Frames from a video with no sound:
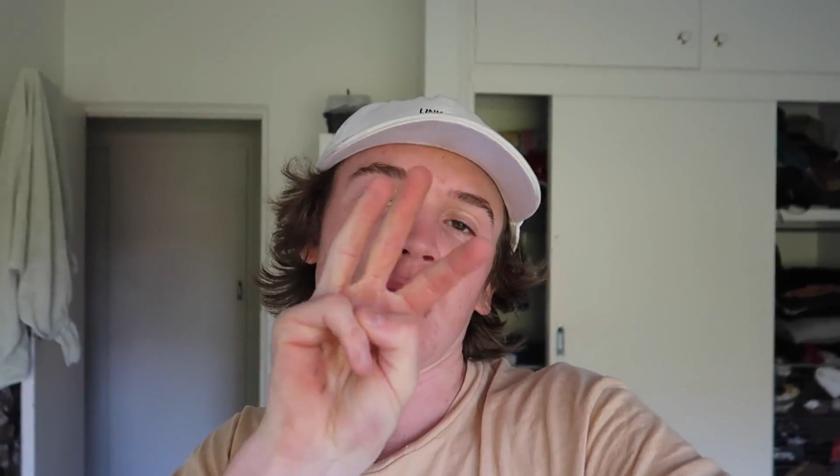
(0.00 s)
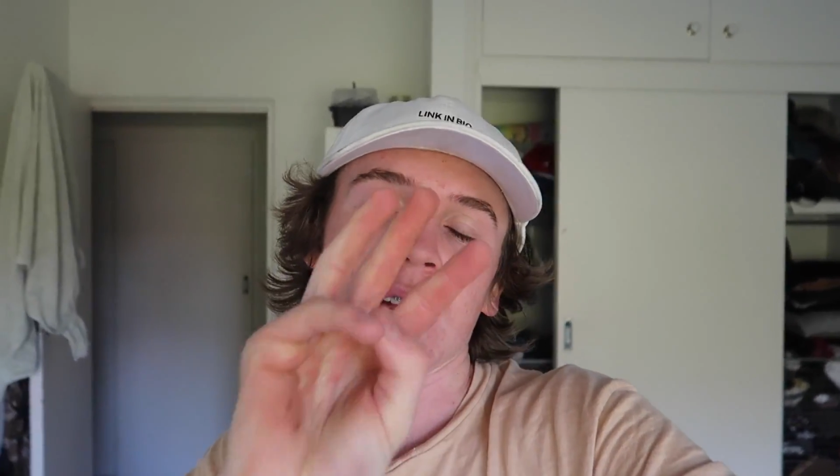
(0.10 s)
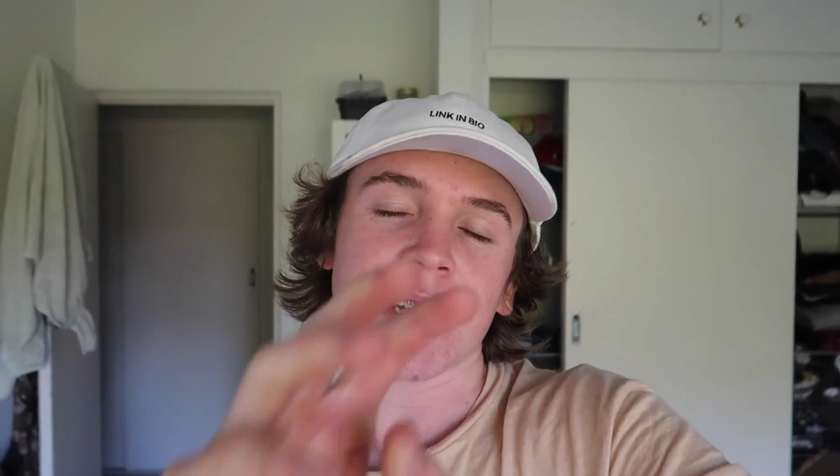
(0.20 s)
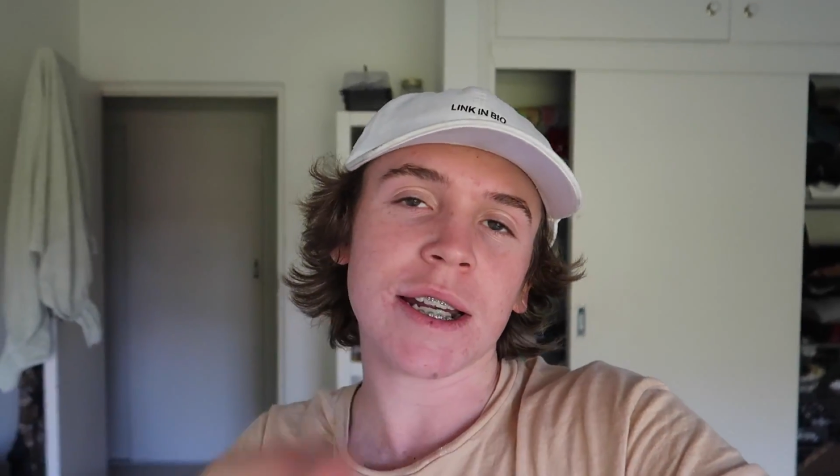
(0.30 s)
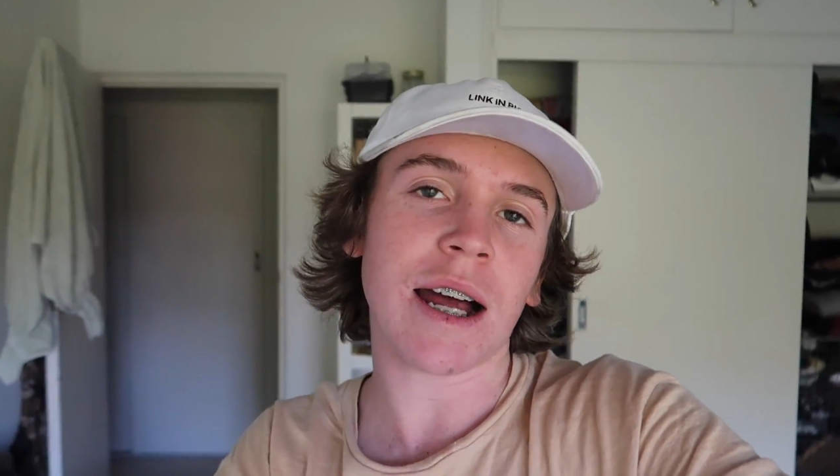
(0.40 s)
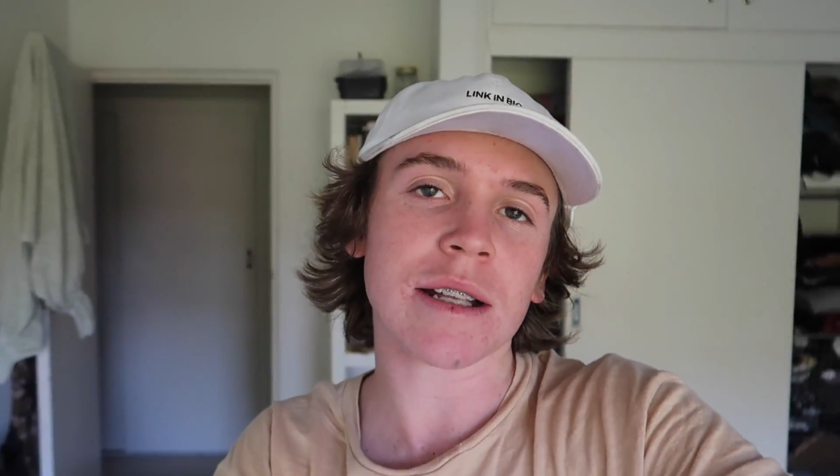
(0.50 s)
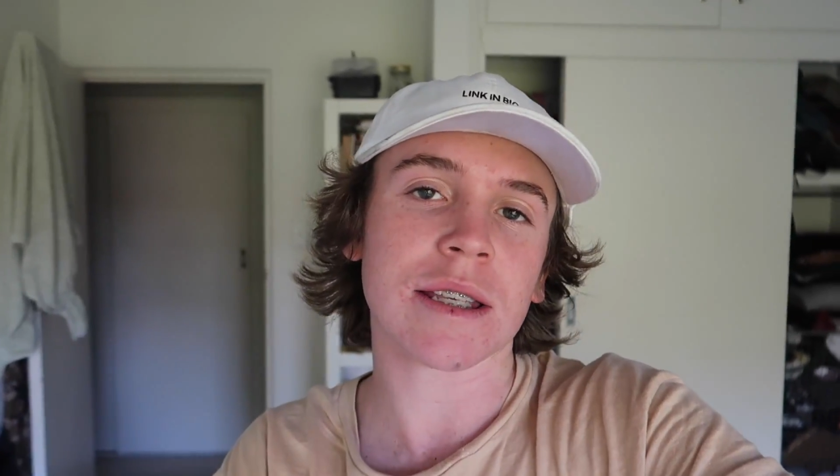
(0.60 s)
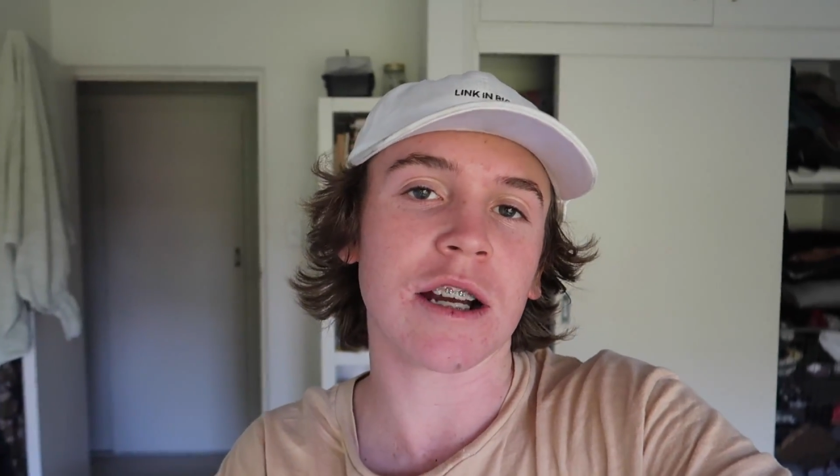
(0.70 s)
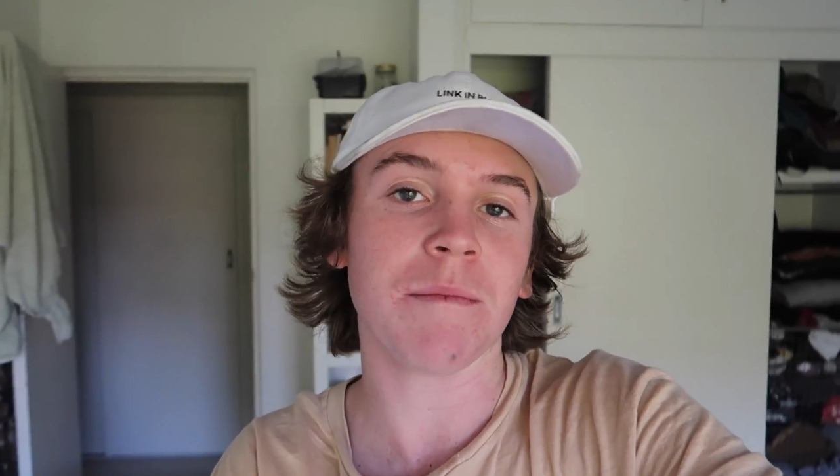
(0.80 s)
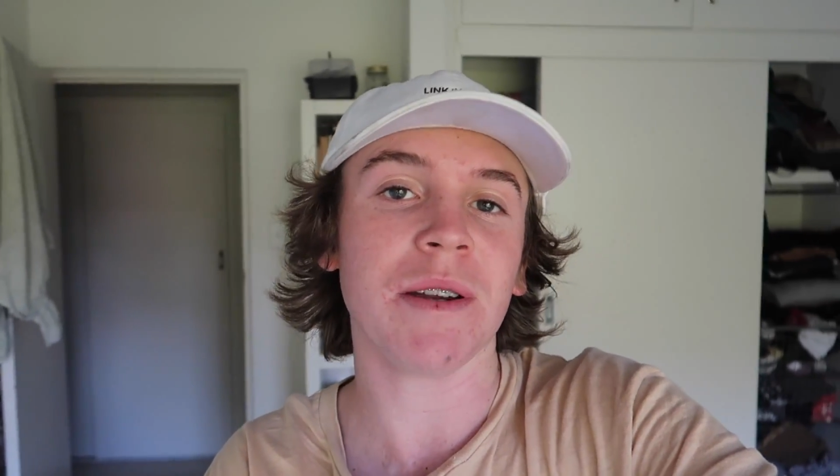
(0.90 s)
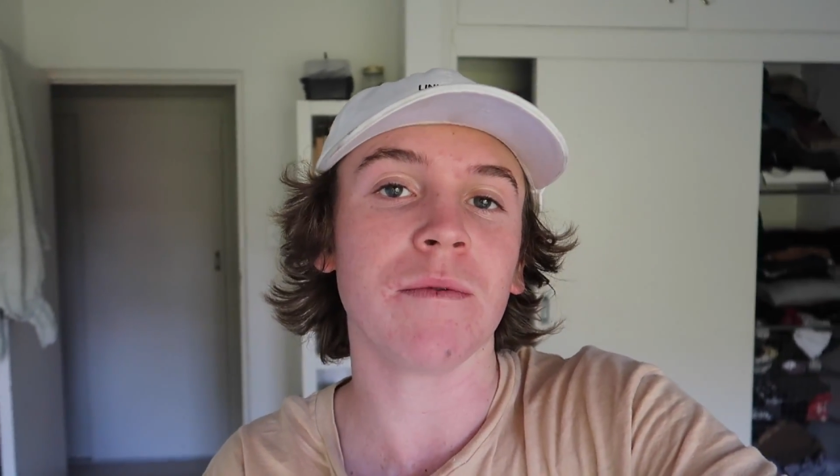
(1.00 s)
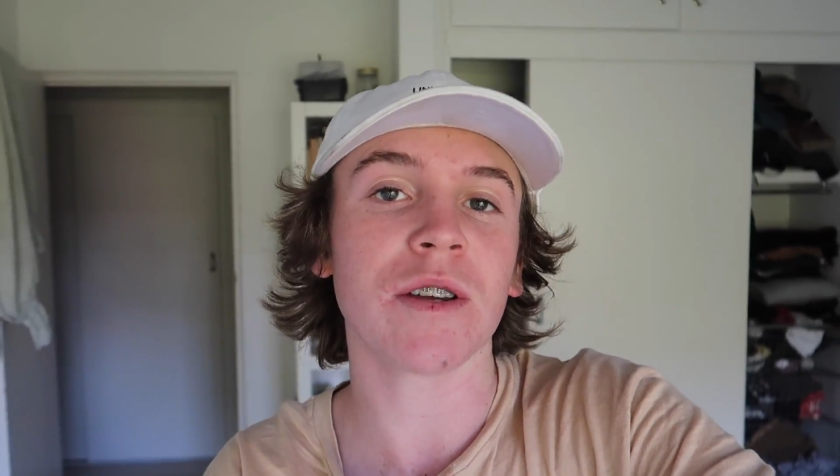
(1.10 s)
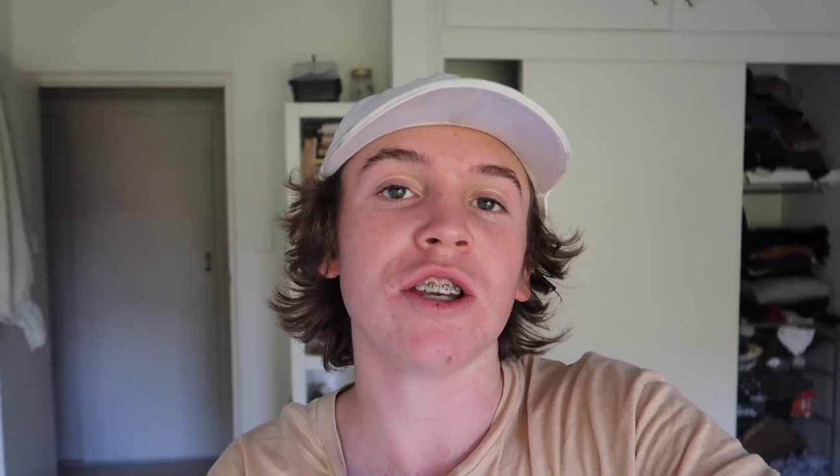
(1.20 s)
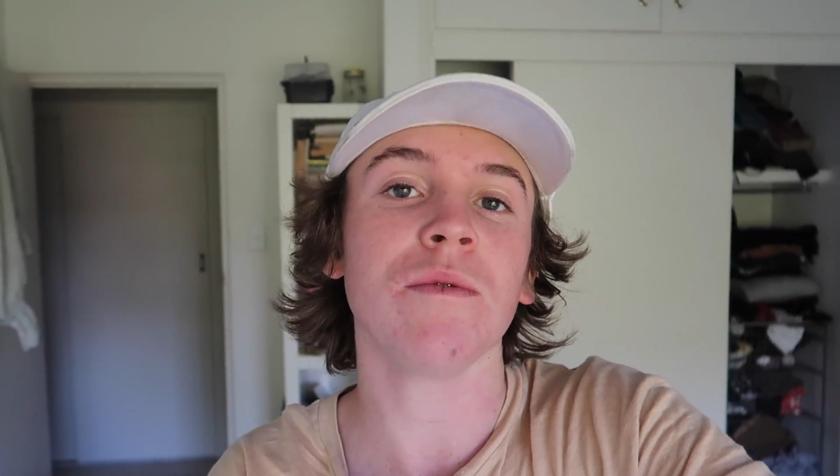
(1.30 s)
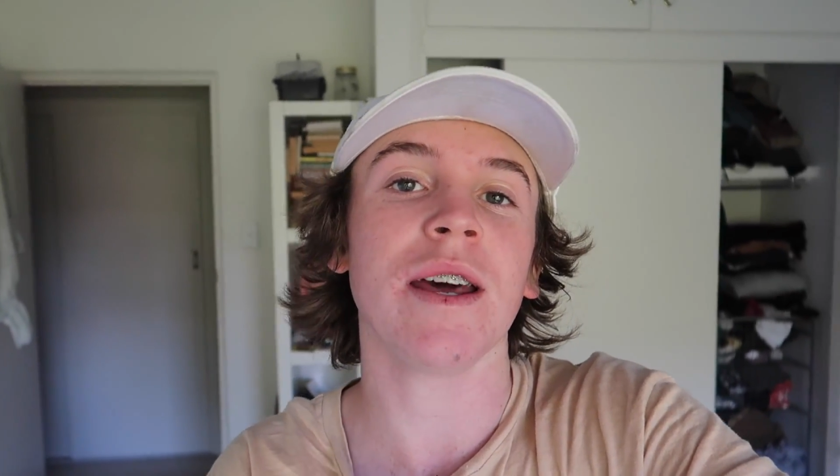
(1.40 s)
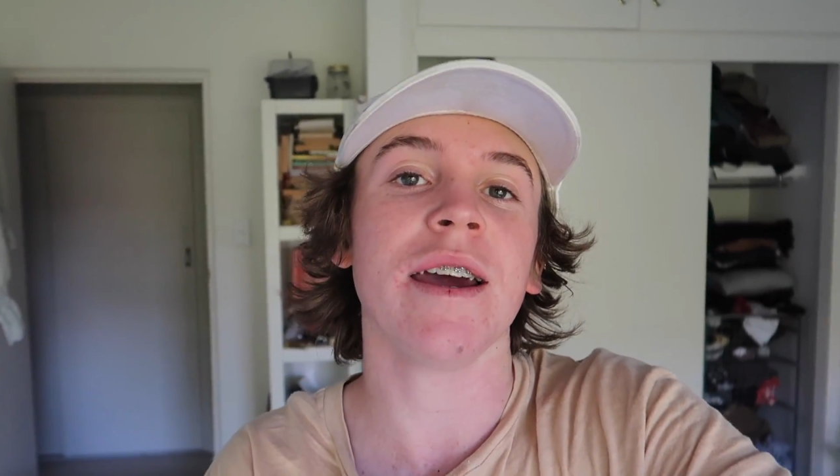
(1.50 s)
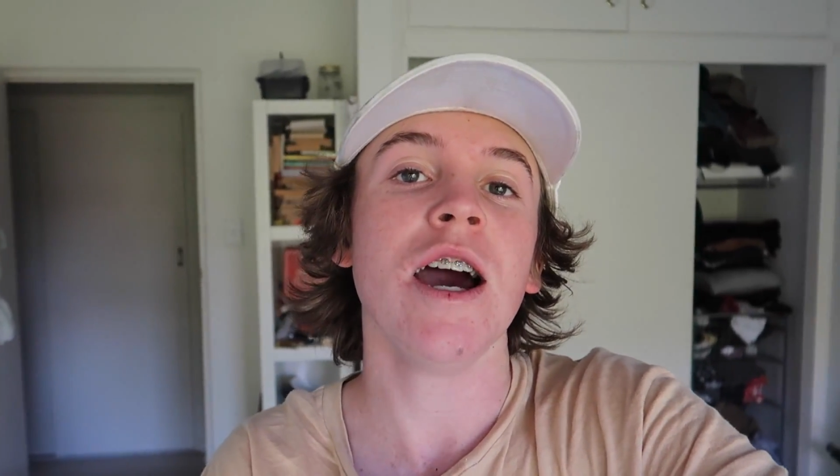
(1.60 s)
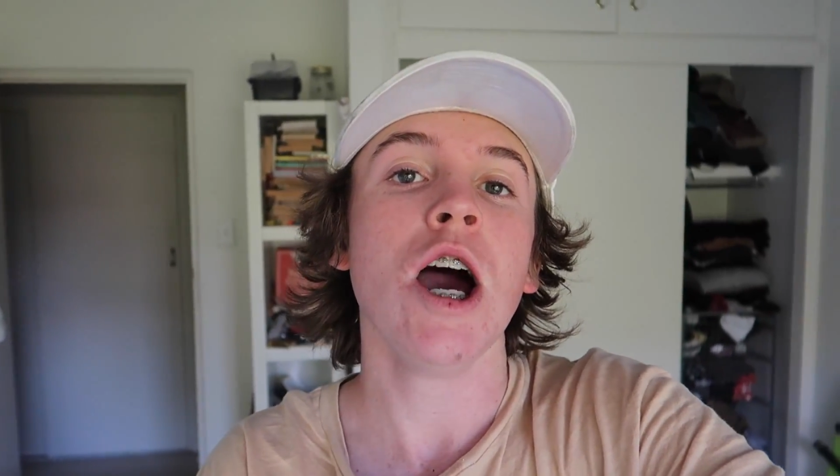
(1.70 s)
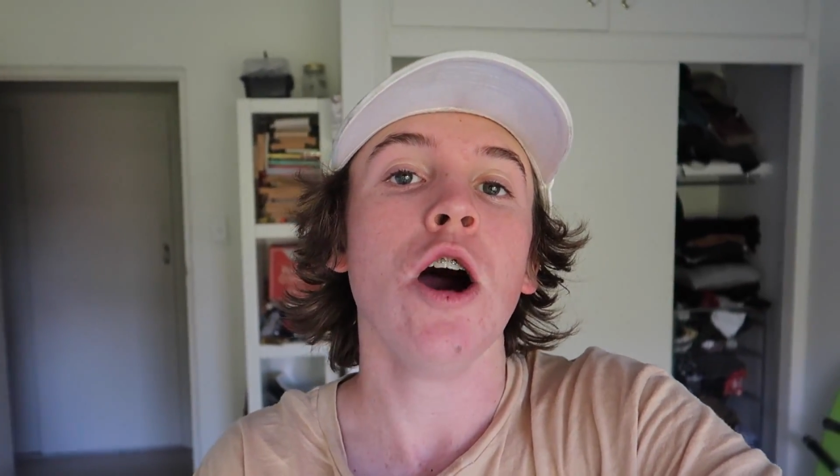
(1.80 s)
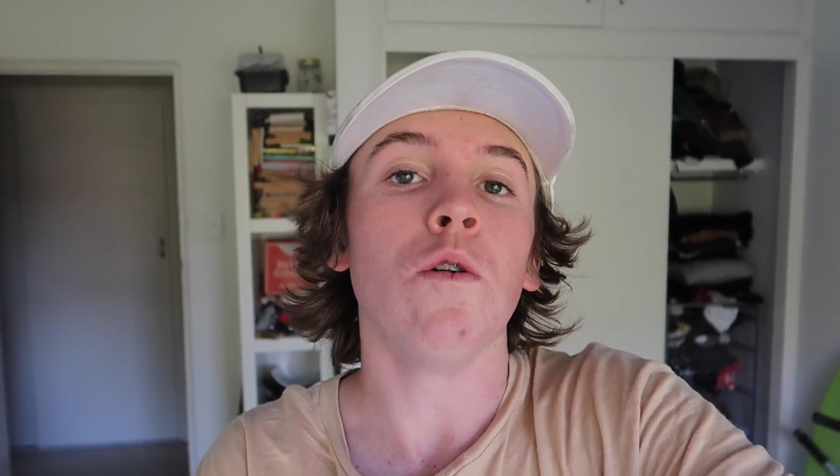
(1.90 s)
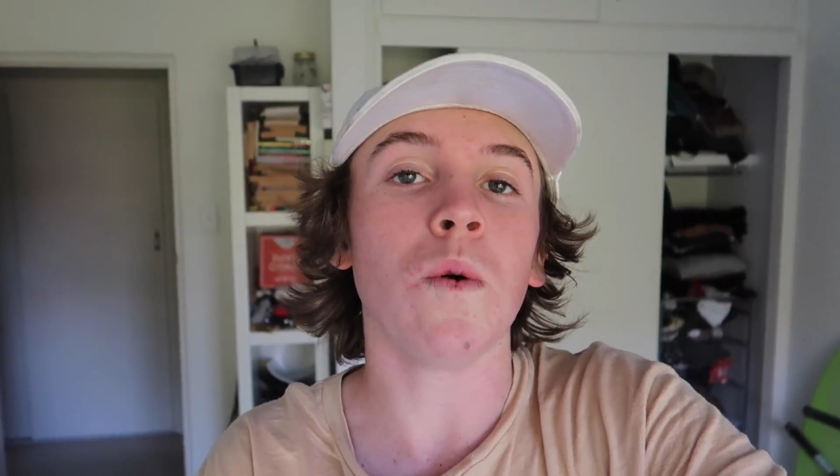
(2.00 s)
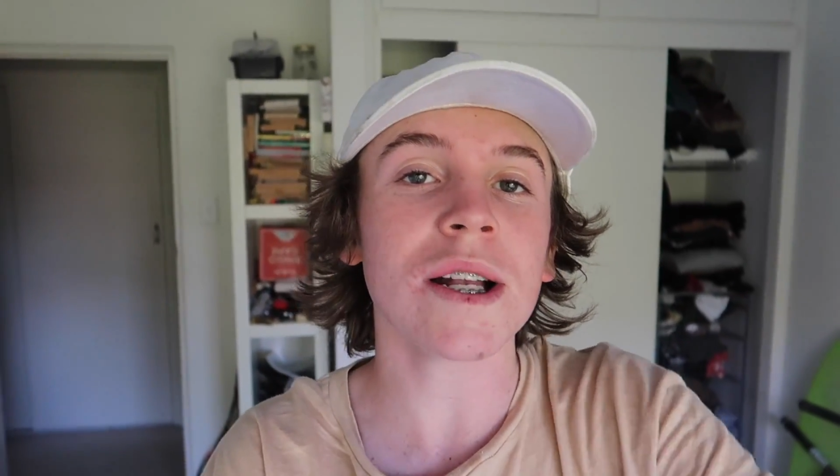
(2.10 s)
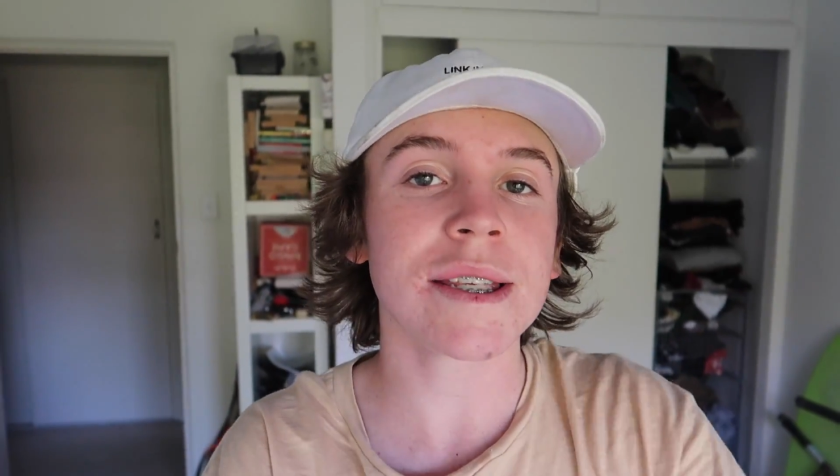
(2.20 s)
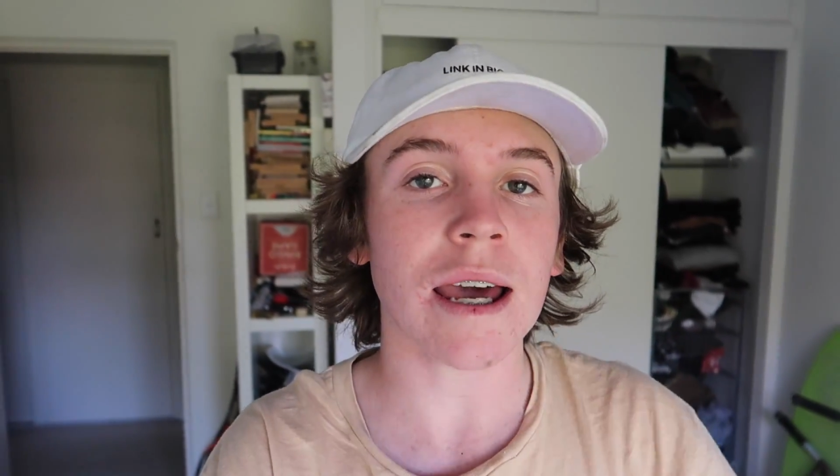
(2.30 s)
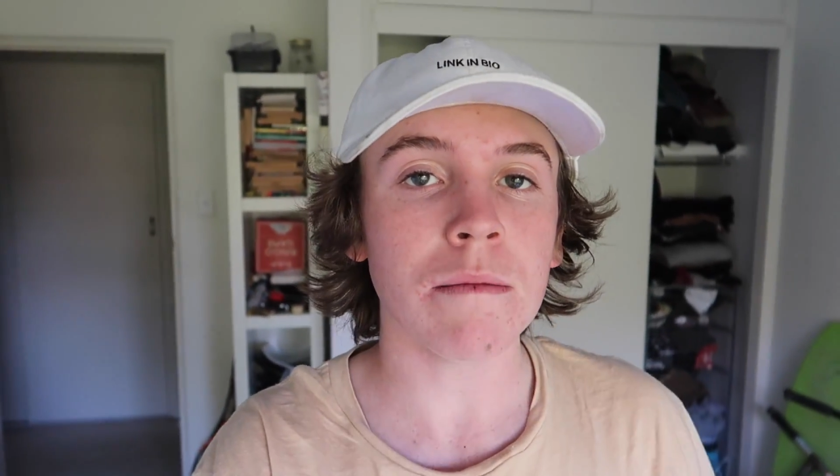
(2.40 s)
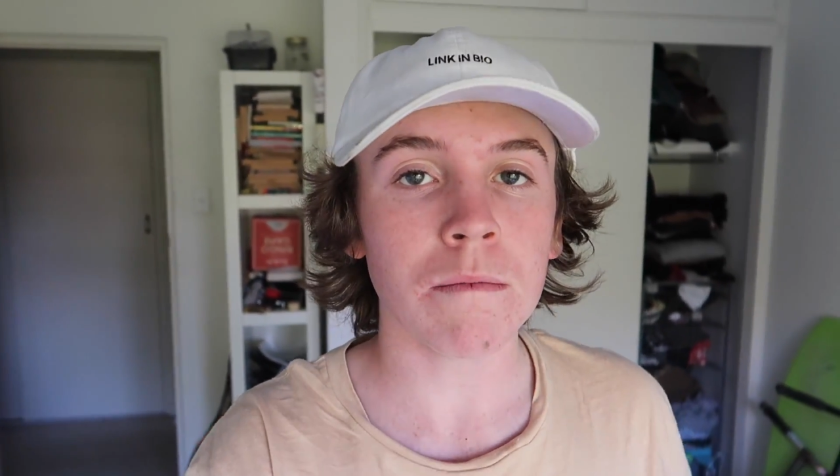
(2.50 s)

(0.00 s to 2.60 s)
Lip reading: and I did announce that I'm going to be doing a Q&A once a